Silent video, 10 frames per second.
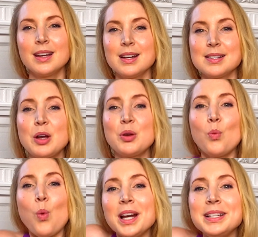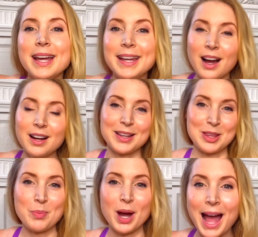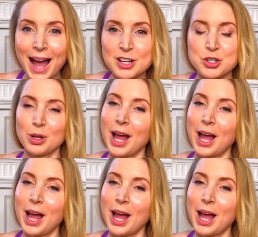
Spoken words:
So 1 year younger than my actual